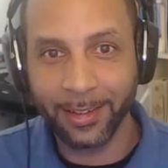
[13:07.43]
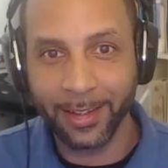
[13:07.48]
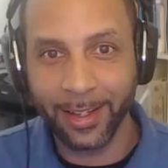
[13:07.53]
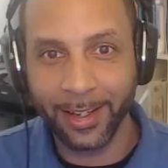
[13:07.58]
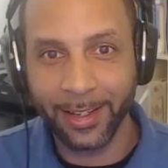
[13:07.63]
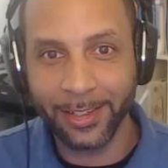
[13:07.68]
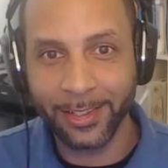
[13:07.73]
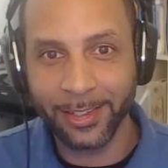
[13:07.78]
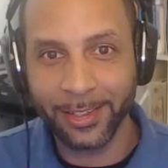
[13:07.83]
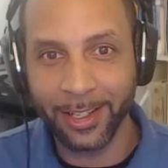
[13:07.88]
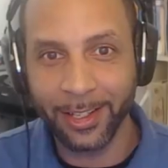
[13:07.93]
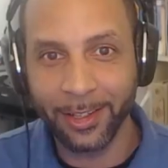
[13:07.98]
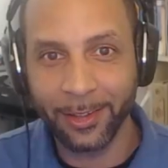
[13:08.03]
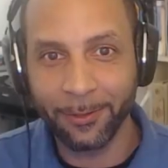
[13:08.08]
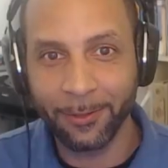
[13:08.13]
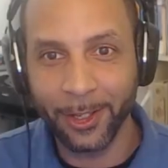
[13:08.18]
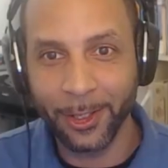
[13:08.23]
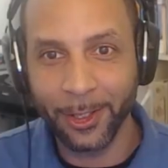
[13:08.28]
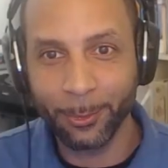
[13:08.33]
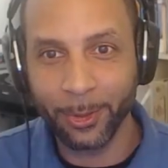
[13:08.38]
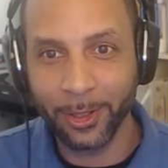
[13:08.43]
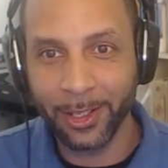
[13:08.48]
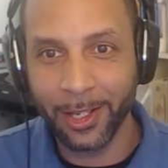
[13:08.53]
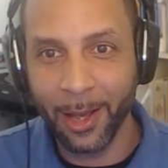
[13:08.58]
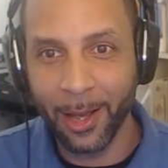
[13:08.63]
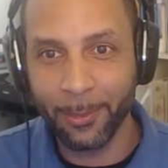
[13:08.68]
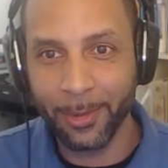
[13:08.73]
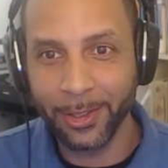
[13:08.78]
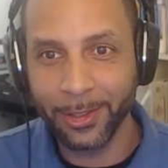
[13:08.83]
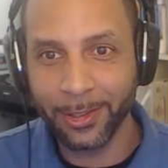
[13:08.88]
I said in the Facebook
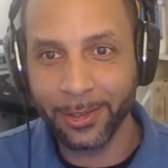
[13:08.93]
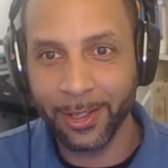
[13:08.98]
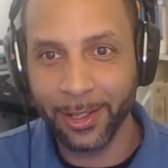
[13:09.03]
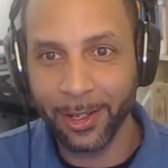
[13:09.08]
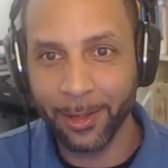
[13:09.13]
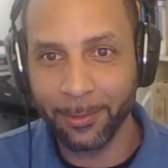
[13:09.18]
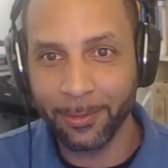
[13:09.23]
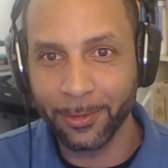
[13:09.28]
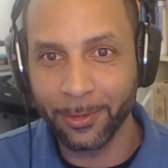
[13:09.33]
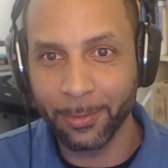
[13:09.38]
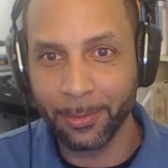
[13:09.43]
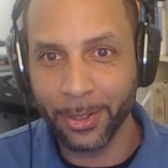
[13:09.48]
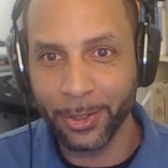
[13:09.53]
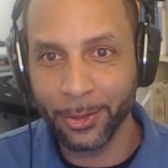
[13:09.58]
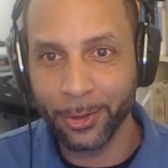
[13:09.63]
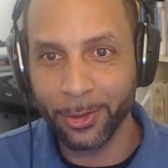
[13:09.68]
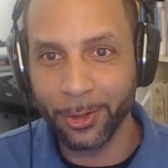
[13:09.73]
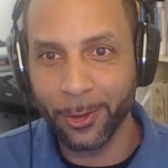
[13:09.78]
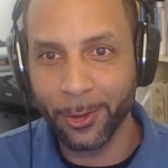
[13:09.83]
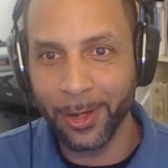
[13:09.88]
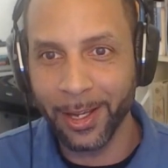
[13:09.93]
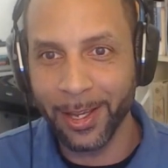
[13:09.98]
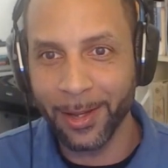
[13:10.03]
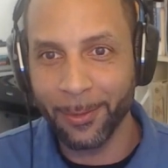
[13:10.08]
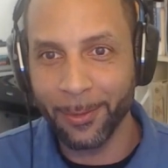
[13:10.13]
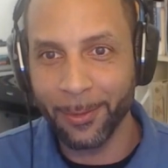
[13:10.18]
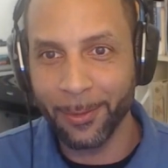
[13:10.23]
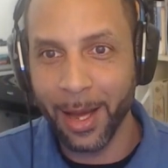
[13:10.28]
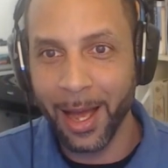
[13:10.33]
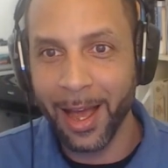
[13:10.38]
comments, be sure to go ahead
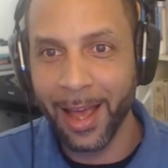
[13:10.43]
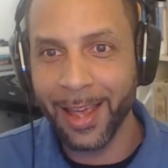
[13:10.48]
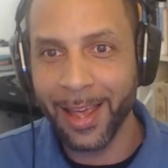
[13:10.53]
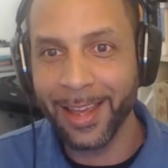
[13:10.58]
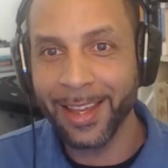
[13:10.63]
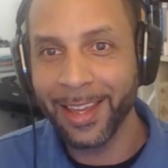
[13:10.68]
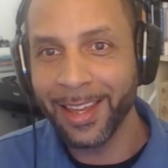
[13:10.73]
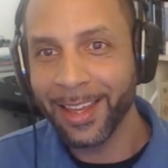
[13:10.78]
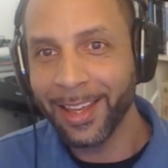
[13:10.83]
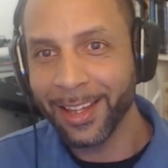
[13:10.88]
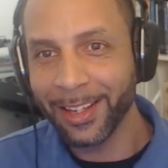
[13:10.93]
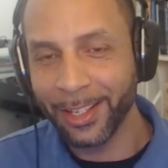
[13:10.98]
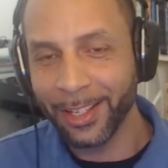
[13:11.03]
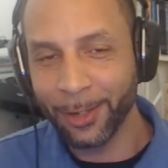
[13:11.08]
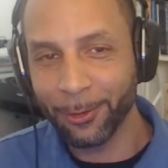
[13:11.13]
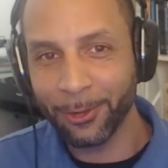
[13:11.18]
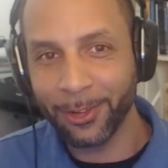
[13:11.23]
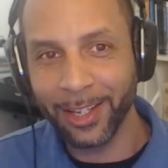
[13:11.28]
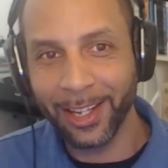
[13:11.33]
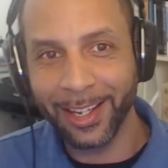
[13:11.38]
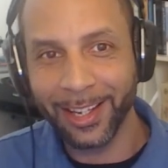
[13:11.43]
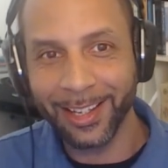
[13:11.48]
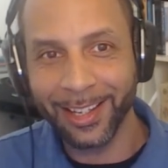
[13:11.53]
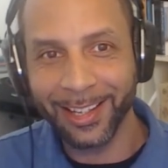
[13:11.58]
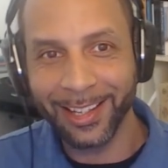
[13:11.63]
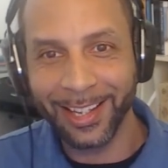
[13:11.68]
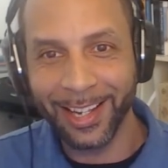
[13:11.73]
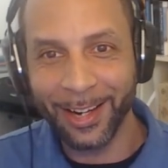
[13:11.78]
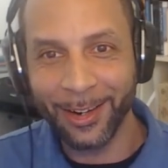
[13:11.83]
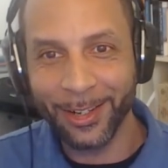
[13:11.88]
and gift a
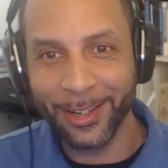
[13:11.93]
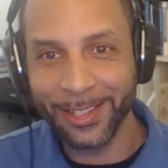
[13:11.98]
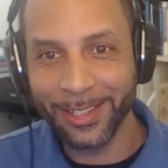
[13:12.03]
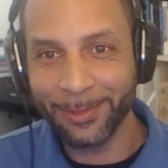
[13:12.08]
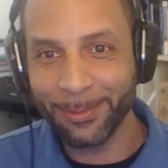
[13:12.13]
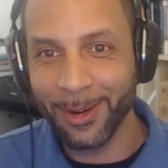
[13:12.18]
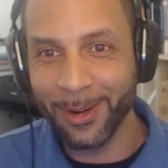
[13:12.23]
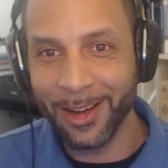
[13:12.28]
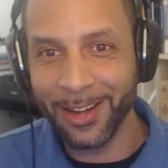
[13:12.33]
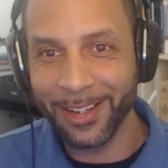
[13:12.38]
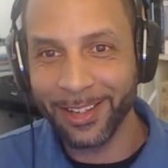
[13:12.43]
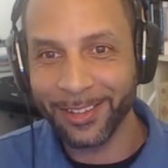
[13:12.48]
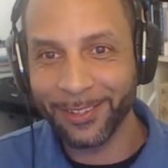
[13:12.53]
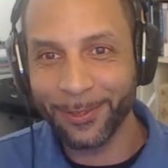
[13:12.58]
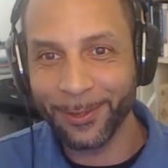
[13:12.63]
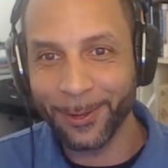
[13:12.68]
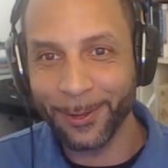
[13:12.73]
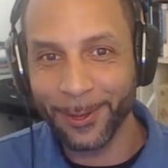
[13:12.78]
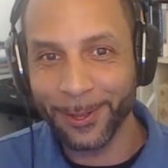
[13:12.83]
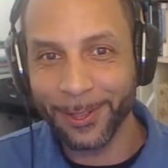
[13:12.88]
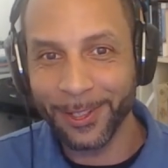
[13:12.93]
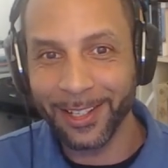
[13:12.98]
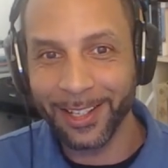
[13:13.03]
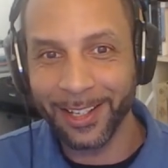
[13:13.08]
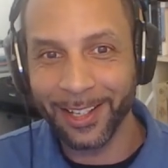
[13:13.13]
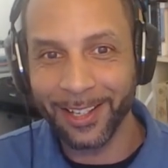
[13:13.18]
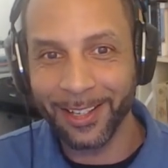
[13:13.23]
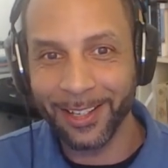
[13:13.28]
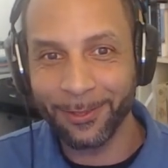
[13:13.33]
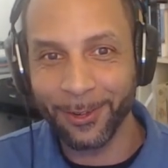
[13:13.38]
Aerēz product for
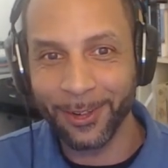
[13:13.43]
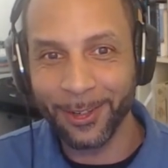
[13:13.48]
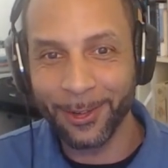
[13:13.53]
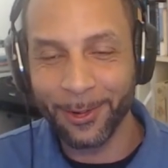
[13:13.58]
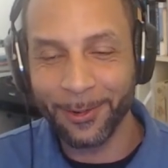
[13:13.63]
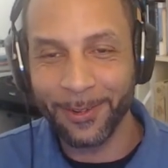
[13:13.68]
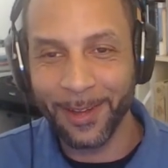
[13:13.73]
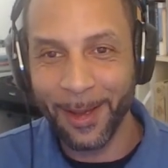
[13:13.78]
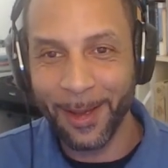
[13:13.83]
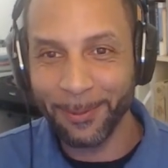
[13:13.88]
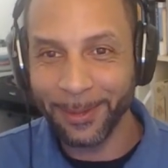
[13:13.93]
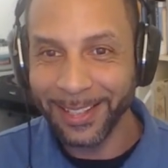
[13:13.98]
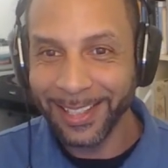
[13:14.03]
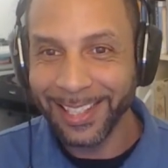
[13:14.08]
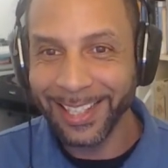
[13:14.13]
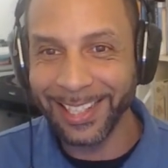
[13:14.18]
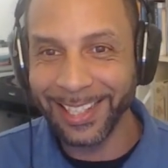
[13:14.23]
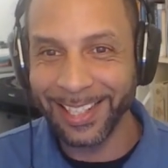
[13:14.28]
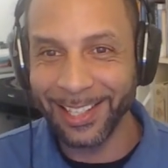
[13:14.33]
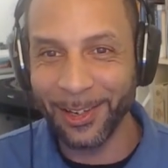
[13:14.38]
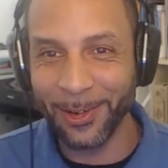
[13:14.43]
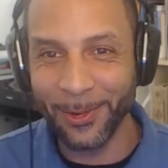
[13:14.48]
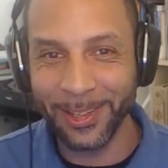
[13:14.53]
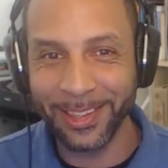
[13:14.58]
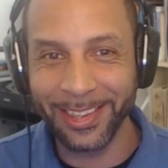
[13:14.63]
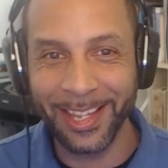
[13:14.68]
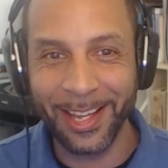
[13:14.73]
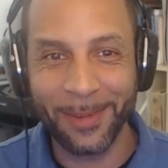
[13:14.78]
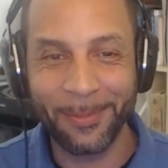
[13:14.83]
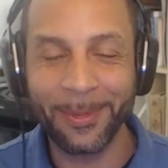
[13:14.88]
a friend or family with
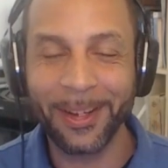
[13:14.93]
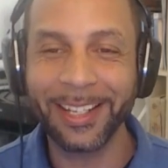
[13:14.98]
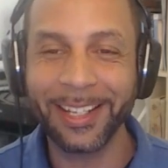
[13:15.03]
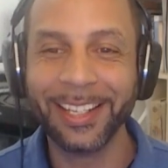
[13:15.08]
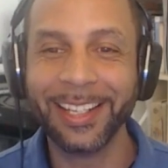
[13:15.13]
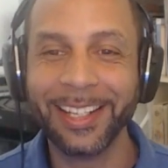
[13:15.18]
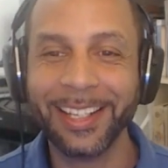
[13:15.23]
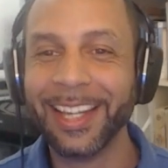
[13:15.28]
that money.